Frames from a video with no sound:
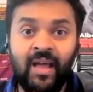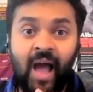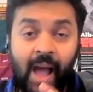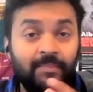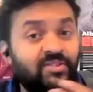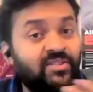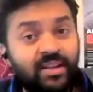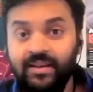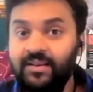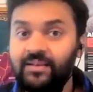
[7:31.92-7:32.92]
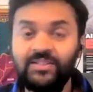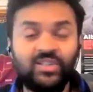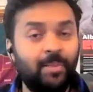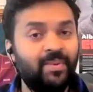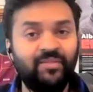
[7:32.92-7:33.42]
I'm still
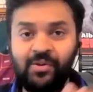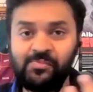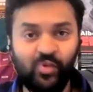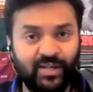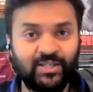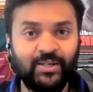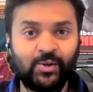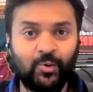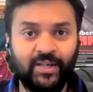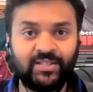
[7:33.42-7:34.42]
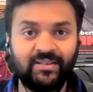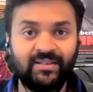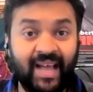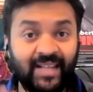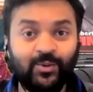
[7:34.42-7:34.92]
jumping from question to question.
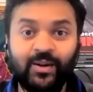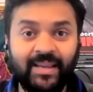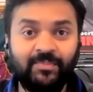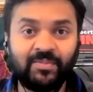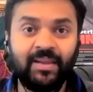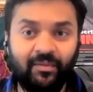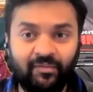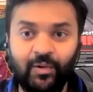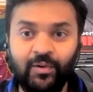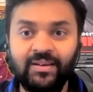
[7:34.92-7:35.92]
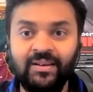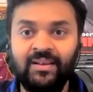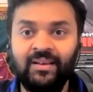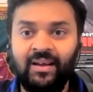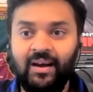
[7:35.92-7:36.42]
That's what keeps me afloat.
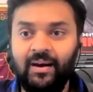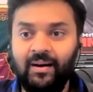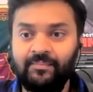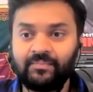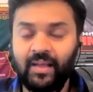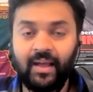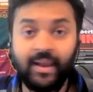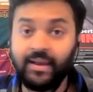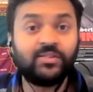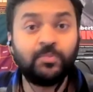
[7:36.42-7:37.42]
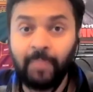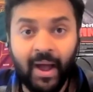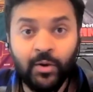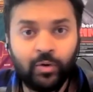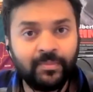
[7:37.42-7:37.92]
And it's by
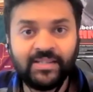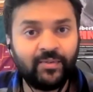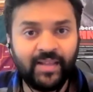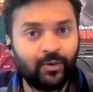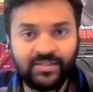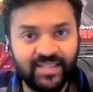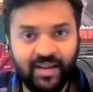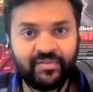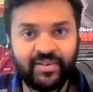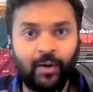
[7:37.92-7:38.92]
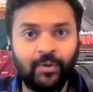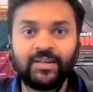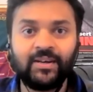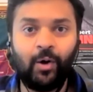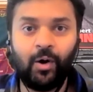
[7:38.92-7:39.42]
no means without self-doubt
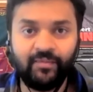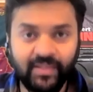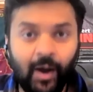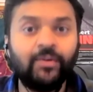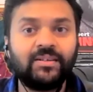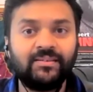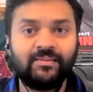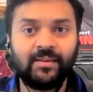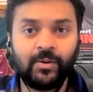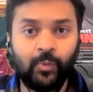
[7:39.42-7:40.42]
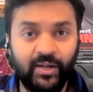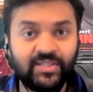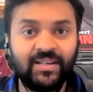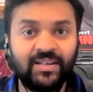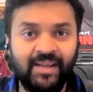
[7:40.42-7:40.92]
or without
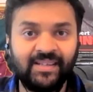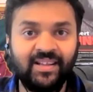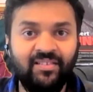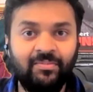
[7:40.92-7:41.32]
questioning myself.